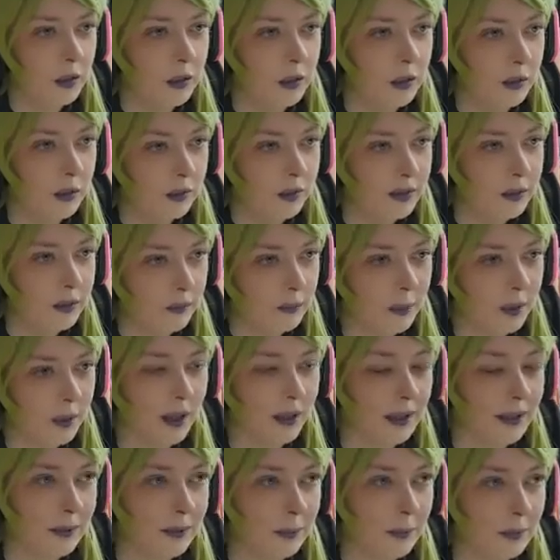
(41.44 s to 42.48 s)
know this
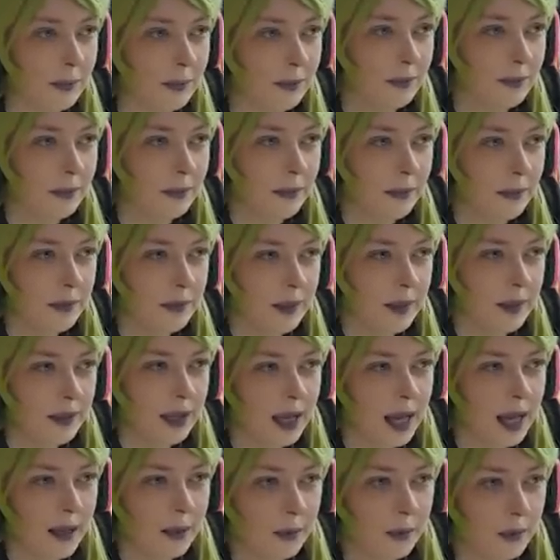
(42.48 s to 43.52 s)
map
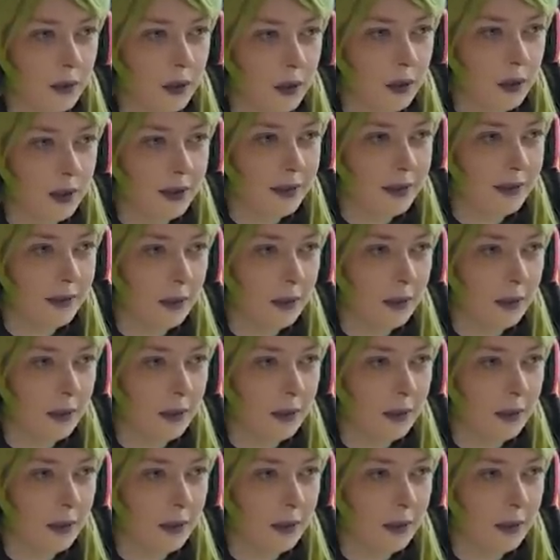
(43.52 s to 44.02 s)
at all.